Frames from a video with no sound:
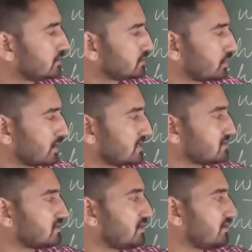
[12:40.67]

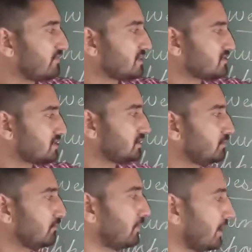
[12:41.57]
Saurashtra,
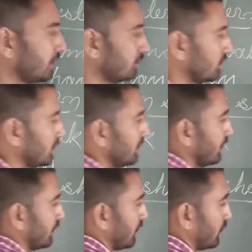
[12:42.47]
Western
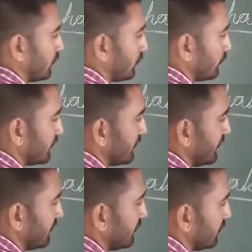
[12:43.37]
Malwa, along with
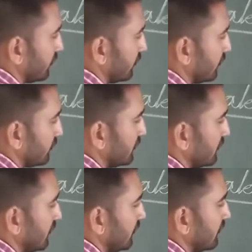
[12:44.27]
that
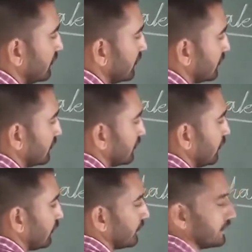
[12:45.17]
Northern
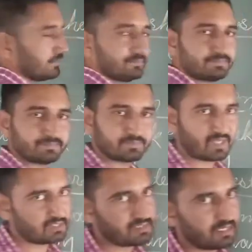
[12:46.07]
Konkan.
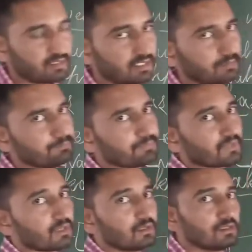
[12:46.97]
Is that clear?
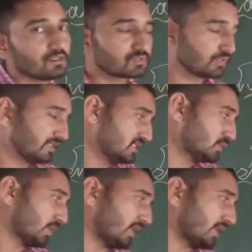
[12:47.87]
So in this